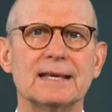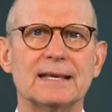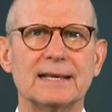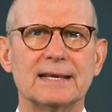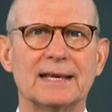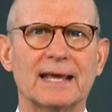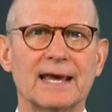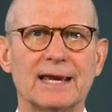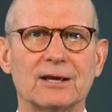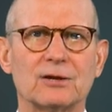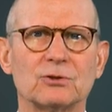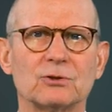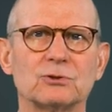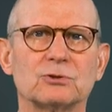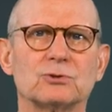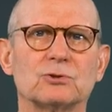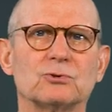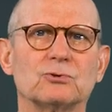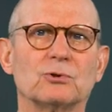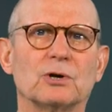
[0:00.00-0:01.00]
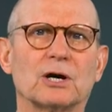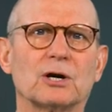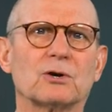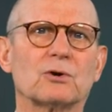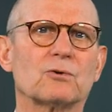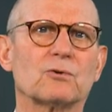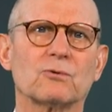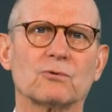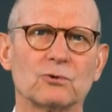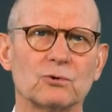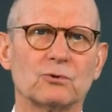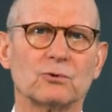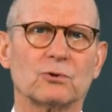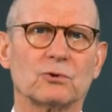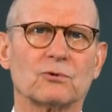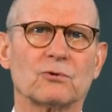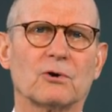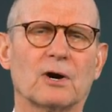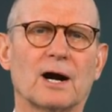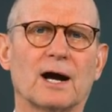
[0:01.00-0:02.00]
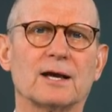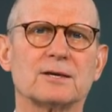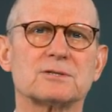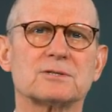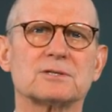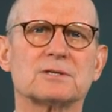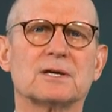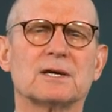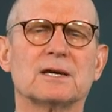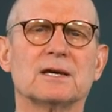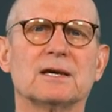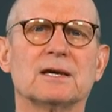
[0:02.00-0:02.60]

nailed to a cruel cross